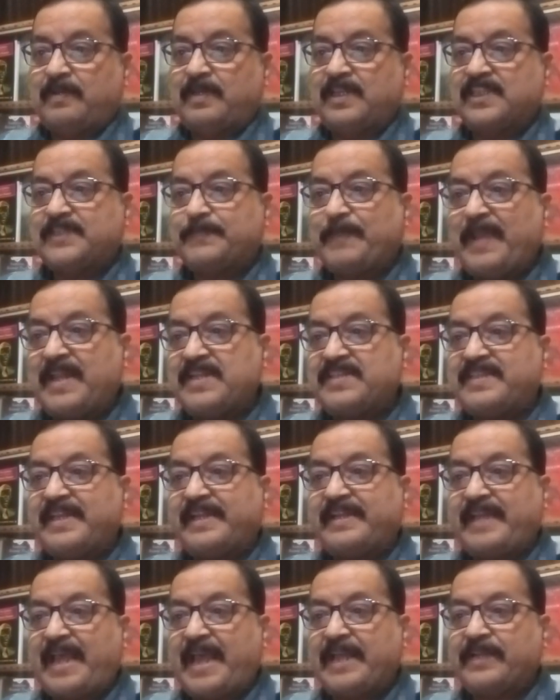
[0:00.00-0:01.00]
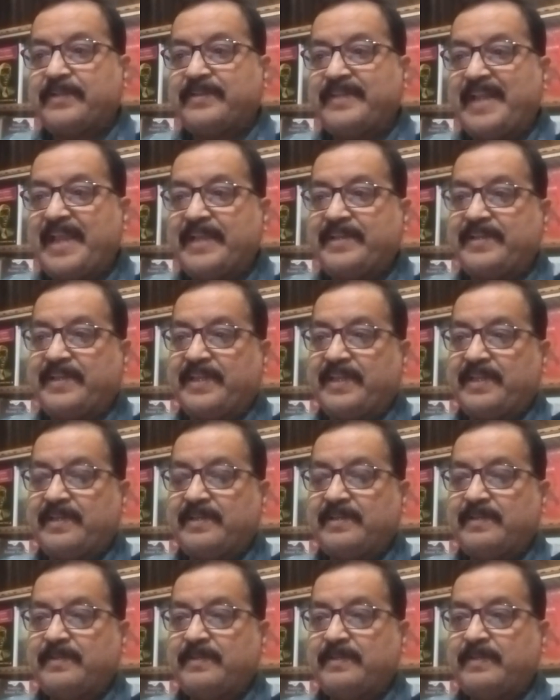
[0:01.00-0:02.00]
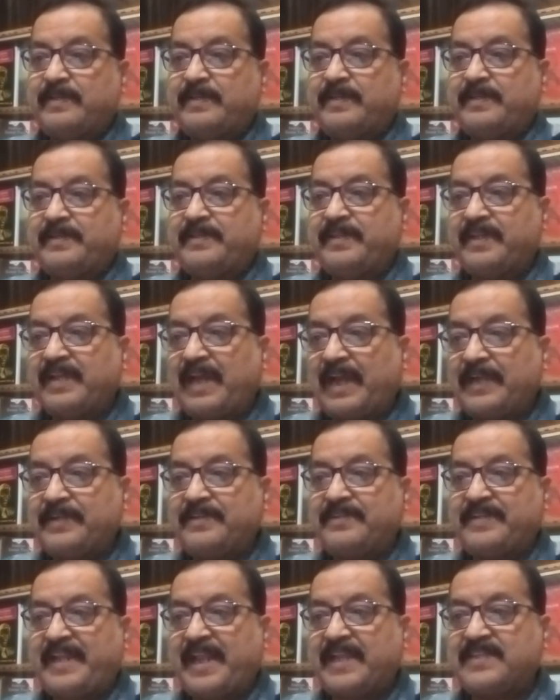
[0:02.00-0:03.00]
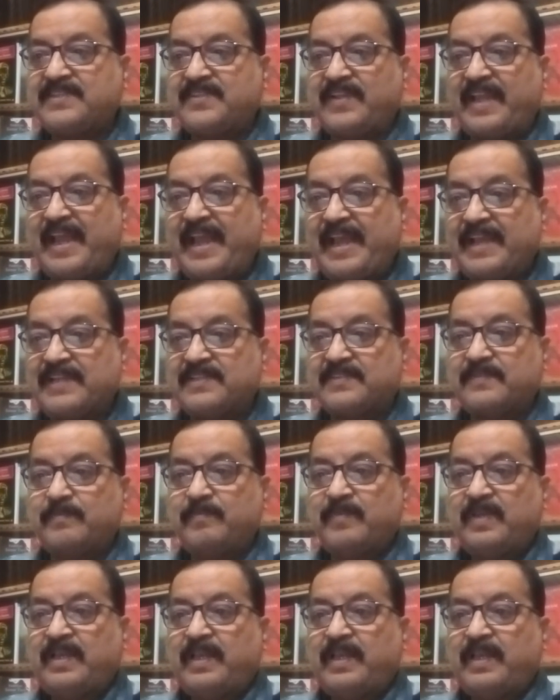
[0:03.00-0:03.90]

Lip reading: Spencer and Gregory regard text as